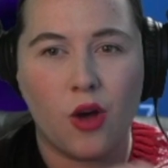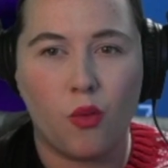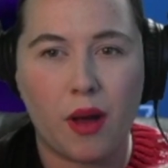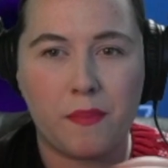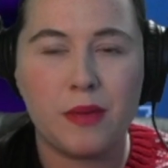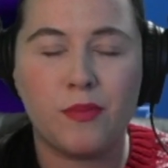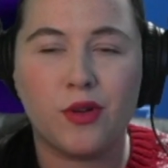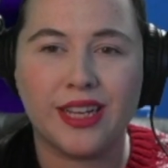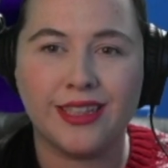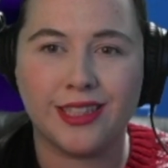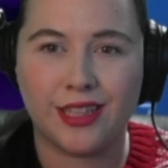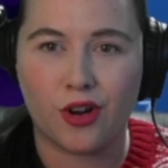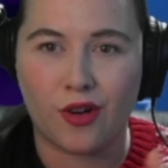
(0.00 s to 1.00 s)
what people
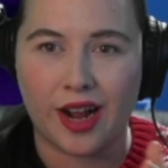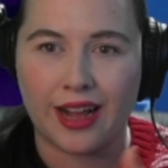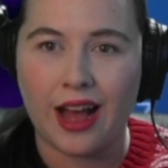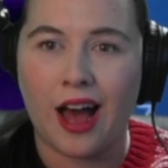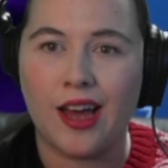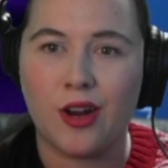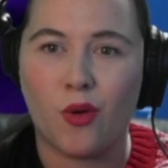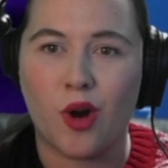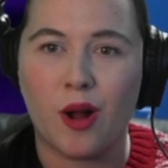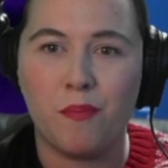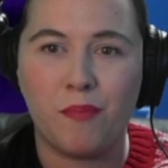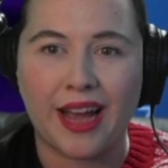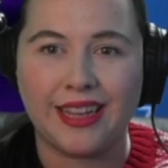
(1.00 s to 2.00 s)
consider a cut or
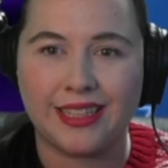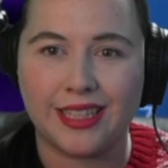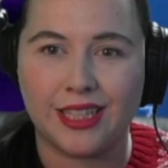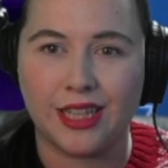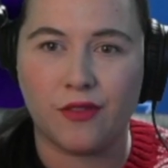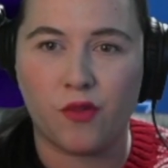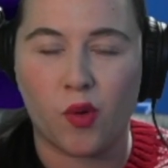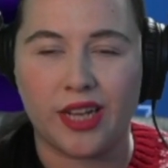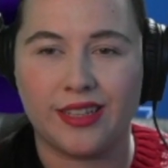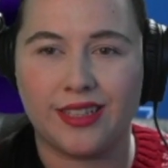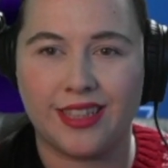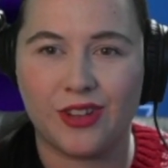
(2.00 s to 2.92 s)
a bite to the voice.